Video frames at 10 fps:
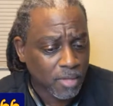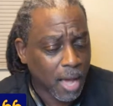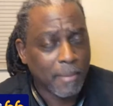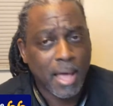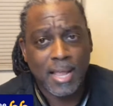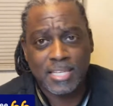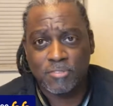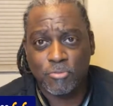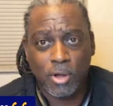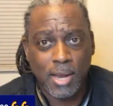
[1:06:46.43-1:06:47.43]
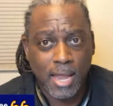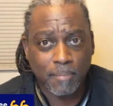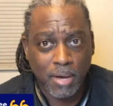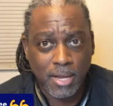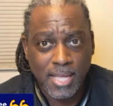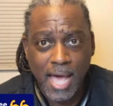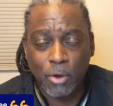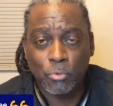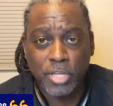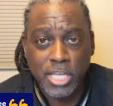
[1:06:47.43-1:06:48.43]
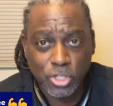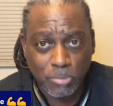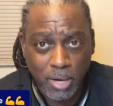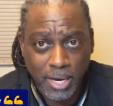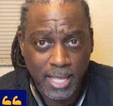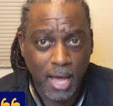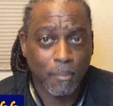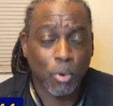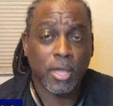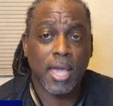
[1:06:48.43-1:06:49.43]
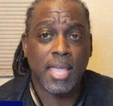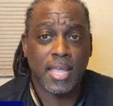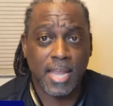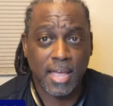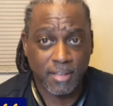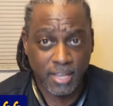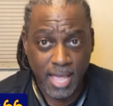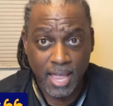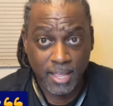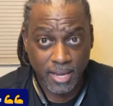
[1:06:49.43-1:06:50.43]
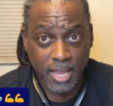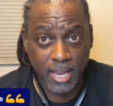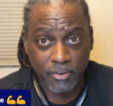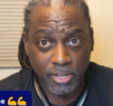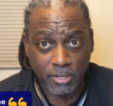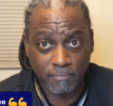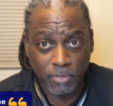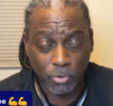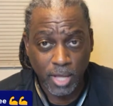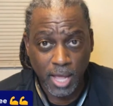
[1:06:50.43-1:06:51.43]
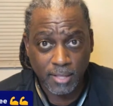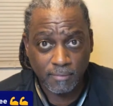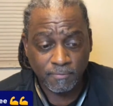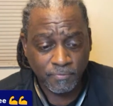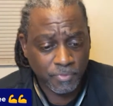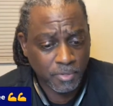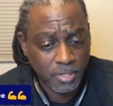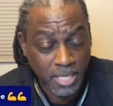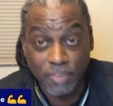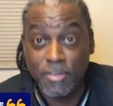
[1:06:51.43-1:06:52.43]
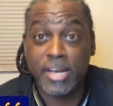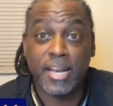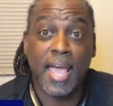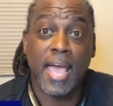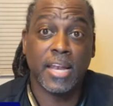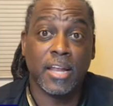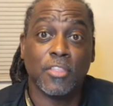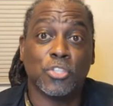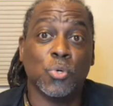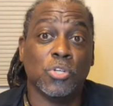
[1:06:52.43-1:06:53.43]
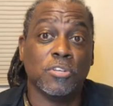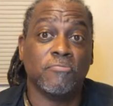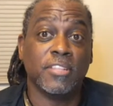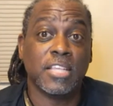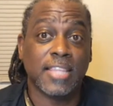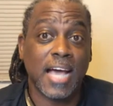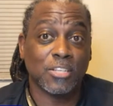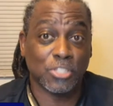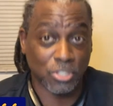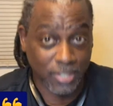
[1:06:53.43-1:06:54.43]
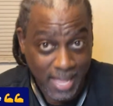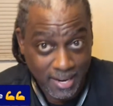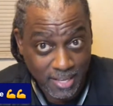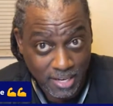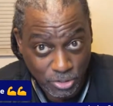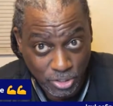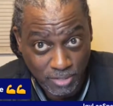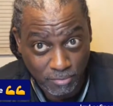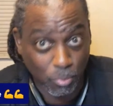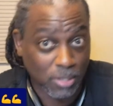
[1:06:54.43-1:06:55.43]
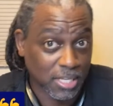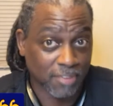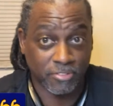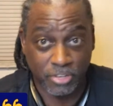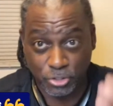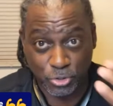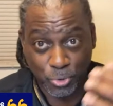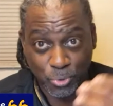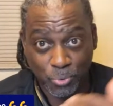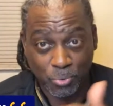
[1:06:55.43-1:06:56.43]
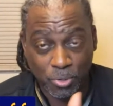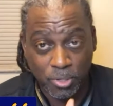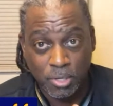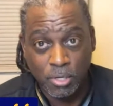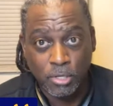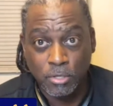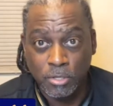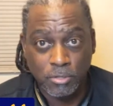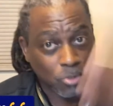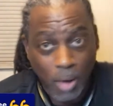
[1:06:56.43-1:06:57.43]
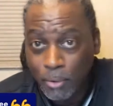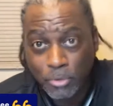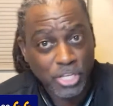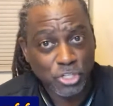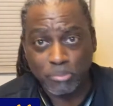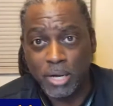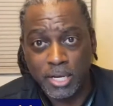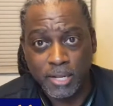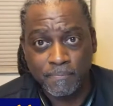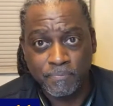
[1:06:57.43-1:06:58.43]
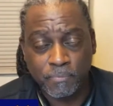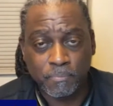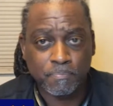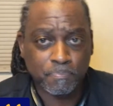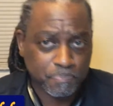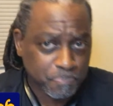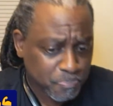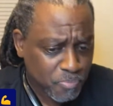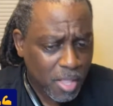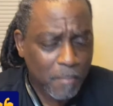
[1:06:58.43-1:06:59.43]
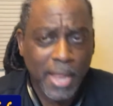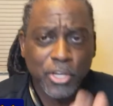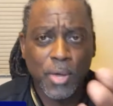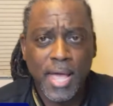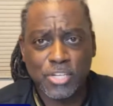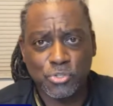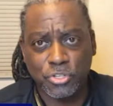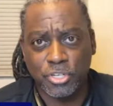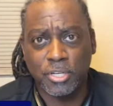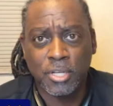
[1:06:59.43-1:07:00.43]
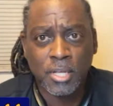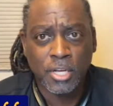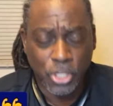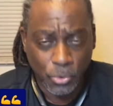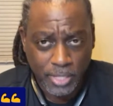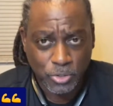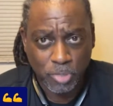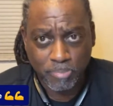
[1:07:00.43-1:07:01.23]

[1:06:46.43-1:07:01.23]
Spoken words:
I'm not asking for a lot of money. I don't need your money. I'm okay in that area. Okay, getting ready to add another 250,000 to that once I finish school. So I don't need your money. But I do actually donate to the